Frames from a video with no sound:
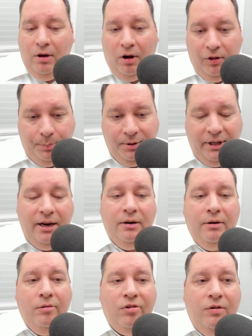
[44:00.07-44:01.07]
all the
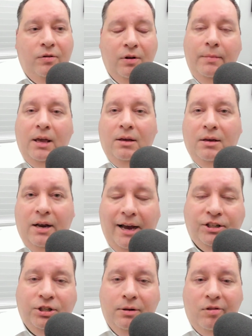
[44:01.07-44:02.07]
players, you can make
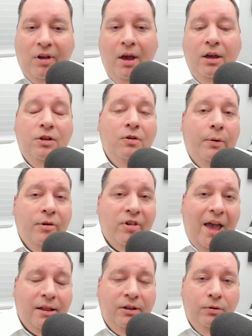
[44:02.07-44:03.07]
connections, you know
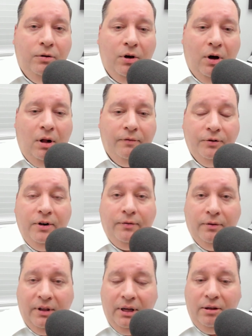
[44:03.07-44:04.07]
exactly who to call for
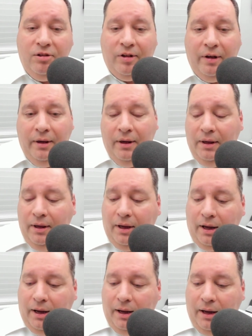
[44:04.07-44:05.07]
different things.
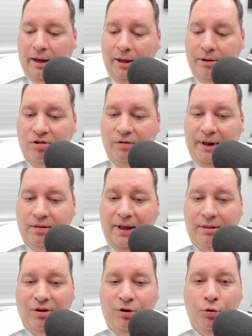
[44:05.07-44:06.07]
So
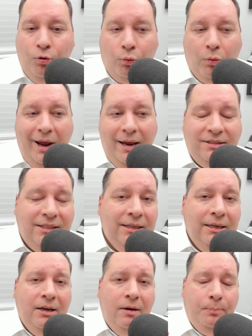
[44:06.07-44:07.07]
that's a great
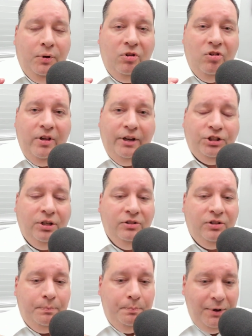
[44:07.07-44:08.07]
position
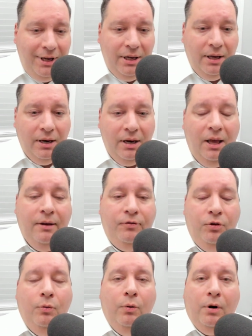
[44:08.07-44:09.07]
to be in if
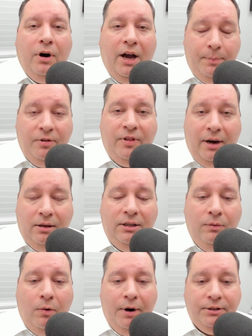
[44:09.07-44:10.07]
you were
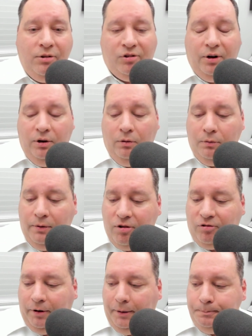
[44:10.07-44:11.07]
hypothetically wanting to start your own
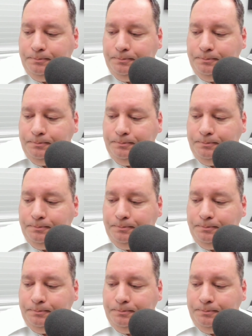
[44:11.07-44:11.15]
restaurant.